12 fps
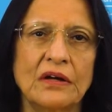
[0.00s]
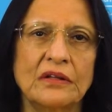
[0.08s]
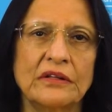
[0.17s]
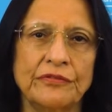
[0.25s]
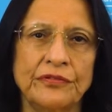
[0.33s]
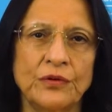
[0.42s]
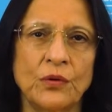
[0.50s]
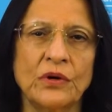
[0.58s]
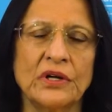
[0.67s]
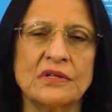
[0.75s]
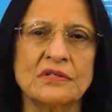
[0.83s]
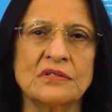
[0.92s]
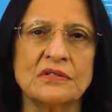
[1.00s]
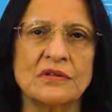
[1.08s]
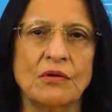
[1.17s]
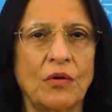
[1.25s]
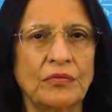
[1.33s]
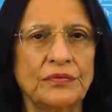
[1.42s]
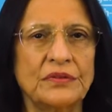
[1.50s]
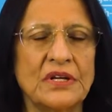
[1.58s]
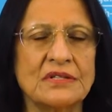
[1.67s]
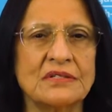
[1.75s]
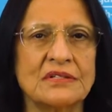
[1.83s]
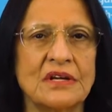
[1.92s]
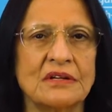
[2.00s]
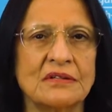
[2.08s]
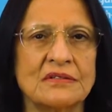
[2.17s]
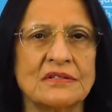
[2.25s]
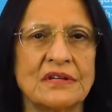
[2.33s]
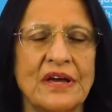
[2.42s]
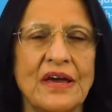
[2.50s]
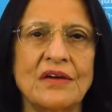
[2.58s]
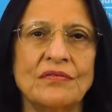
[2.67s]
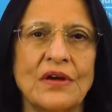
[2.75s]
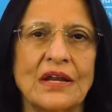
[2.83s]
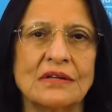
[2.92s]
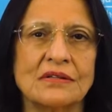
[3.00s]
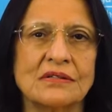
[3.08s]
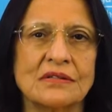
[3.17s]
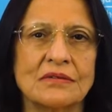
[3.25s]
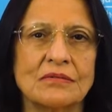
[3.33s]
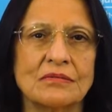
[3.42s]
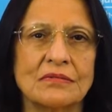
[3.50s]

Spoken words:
the focus of this year's event.